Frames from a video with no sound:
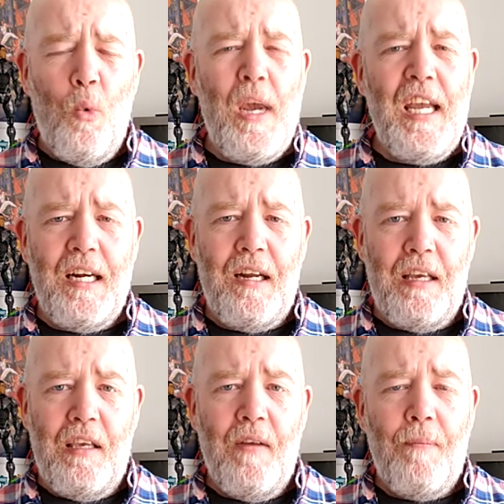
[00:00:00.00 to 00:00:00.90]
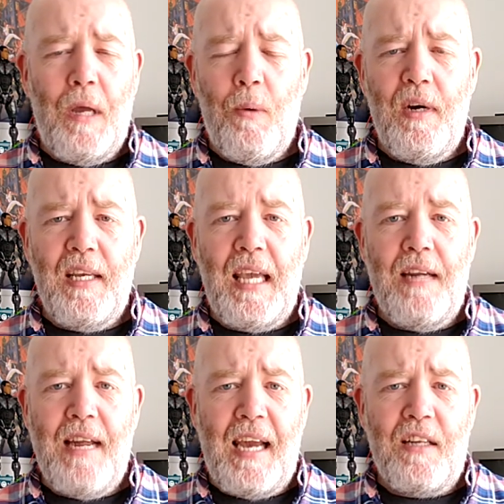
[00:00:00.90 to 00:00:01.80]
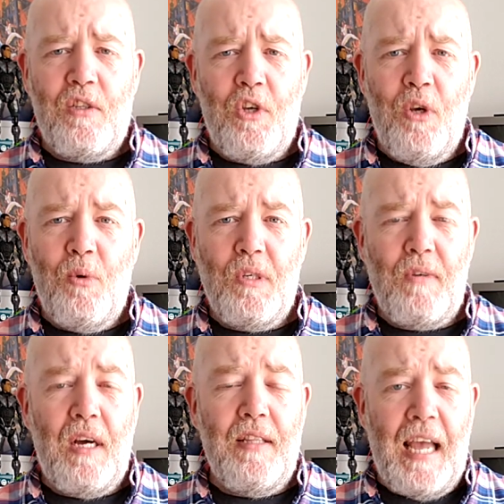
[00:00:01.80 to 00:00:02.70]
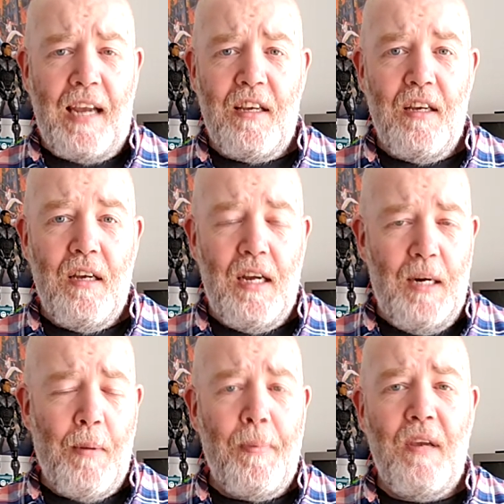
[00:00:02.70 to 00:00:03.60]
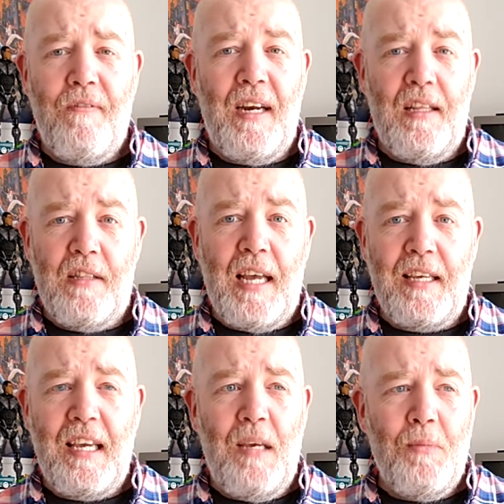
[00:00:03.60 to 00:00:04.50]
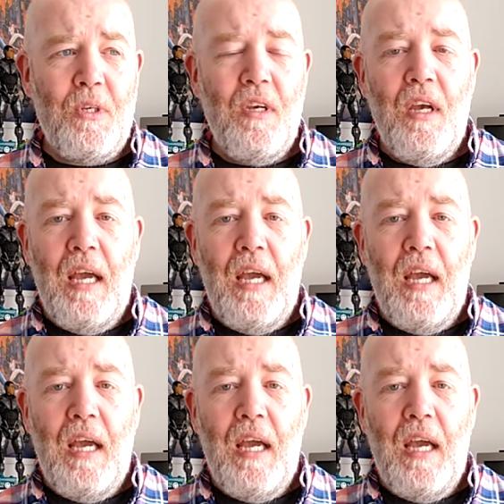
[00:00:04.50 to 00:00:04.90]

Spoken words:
Weirdly, I wanted to get Knack 2 because I've got Knack and I'm a big fan of the Knack games.